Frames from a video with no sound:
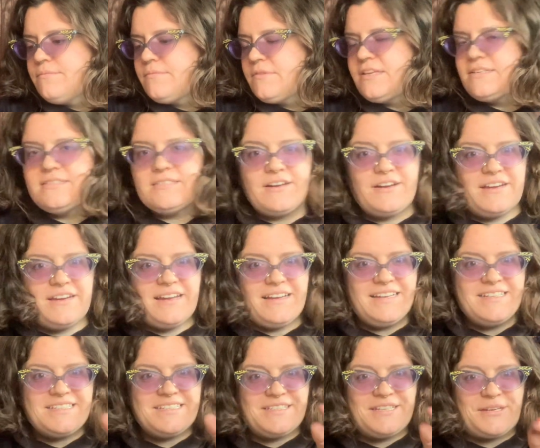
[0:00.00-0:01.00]
Sorry, I
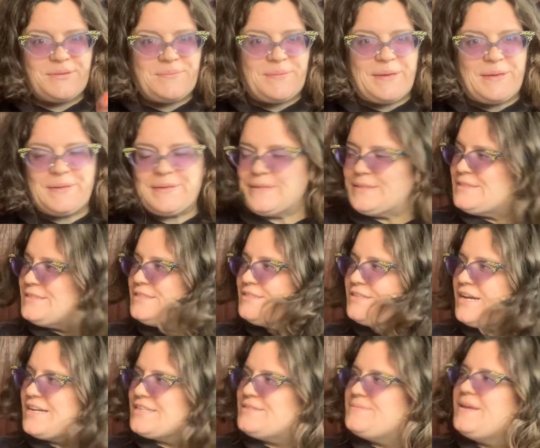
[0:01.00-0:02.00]
had to click a button and it
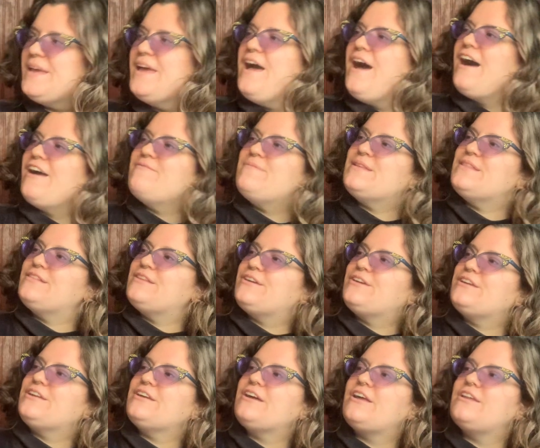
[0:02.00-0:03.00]
distracted me. I've been
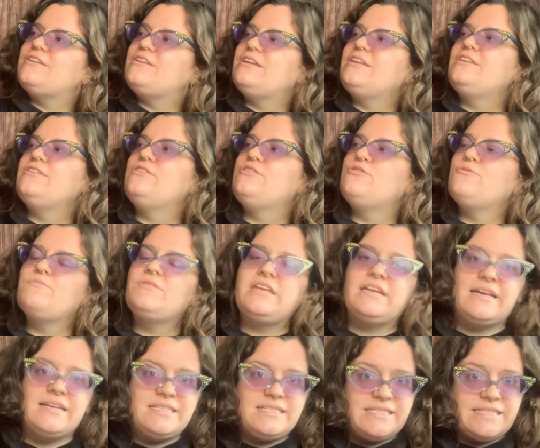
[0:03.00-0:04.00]
learning in Noom that
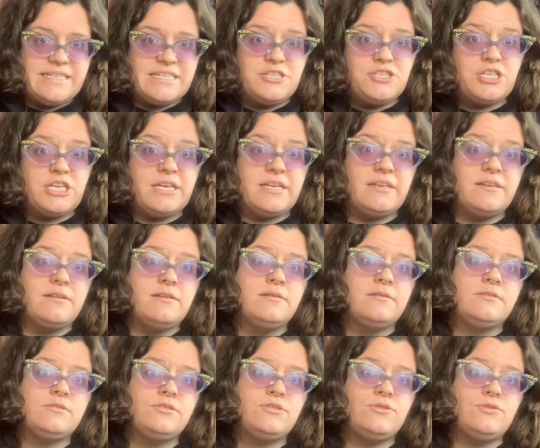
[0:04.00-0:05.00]
addition
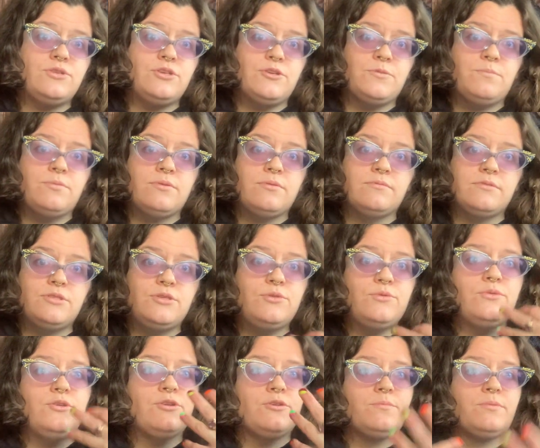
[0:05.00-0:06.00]
to your
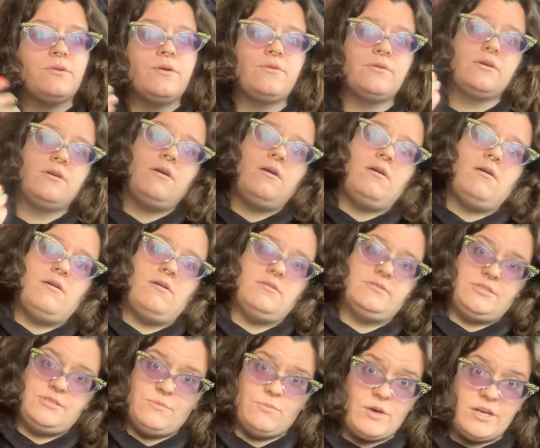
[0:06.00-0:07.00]
protocol,
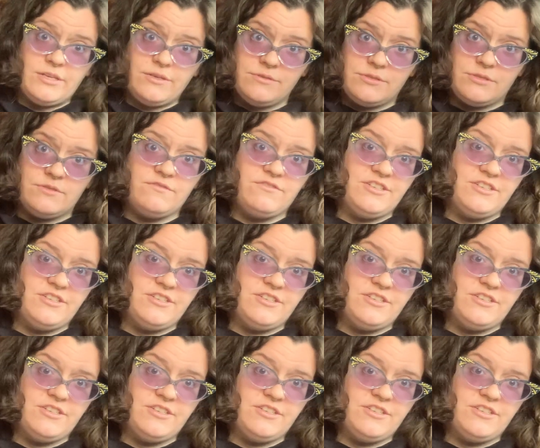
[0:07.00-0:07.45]
to what you do for